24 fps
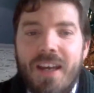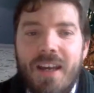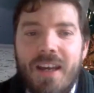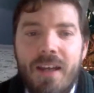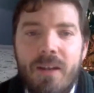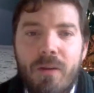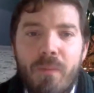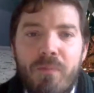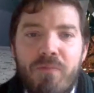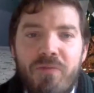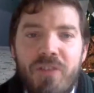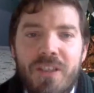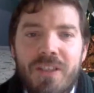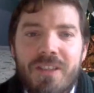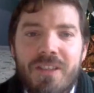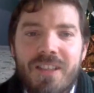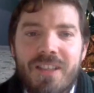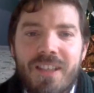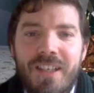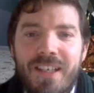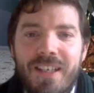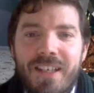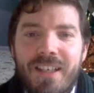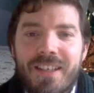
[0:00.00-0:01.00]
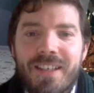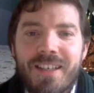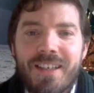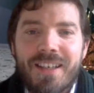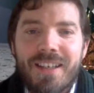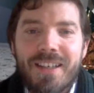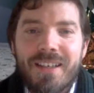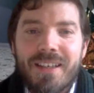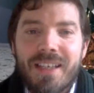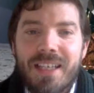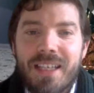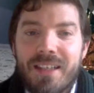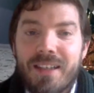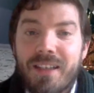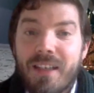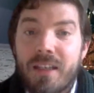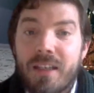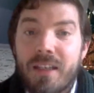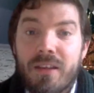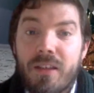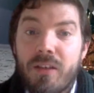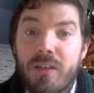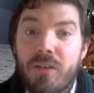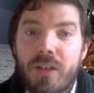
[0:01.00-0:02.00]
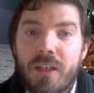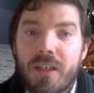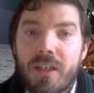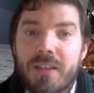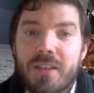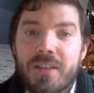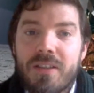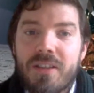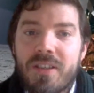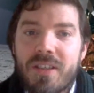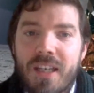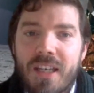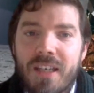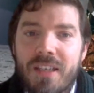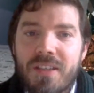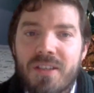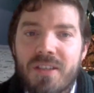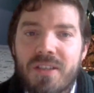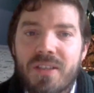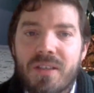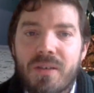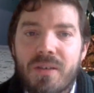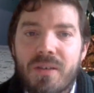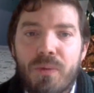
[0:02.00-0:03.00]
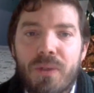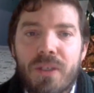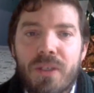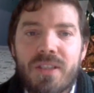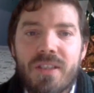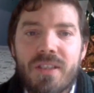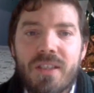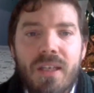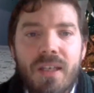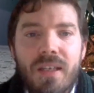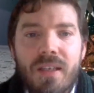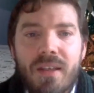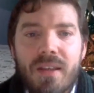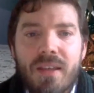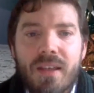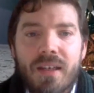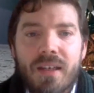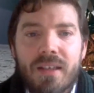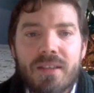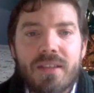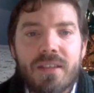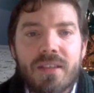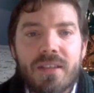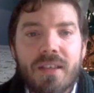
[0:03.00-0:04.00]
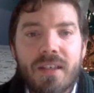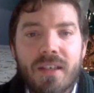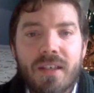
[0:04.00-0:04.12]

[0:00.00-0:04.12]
And obviously, in the United States, we see that